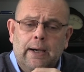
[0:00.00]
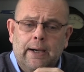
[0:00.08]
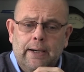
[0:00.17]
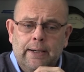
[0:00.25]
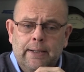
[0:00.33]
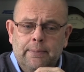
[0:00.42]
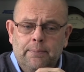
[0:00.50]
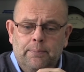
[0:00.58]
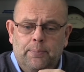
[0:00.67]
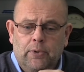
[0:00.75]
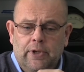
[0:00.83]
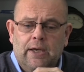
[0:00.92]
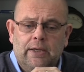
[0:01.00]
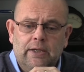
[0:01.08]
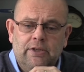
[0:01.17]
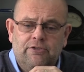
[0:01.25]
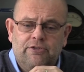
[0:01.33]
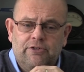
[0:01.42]
But yeah,
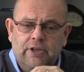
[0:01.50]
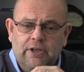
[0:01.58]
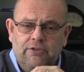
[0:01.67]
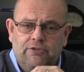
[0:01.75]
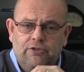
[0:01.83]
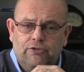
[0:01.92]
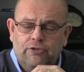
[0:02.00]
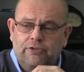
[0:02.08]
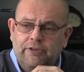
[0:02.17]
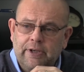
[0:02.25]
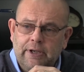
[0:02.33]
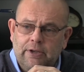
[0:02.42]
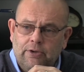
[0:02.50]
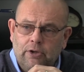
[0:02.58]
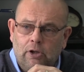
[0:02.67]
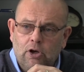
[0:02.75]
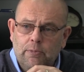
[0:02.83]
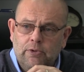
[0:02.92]
it's to succeed on a
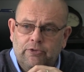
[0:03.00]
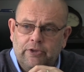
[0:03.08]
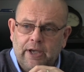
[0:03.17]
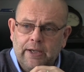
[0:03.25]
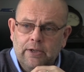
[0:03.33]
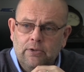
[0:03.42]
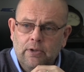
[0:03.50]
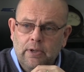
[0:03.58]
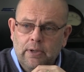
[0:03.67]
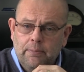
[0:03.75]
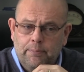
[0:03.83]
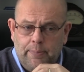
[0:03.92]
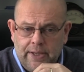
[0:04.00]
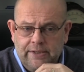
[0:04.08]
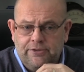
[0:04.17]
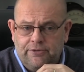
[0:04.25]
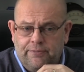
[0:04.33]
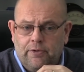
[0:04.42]
global scale based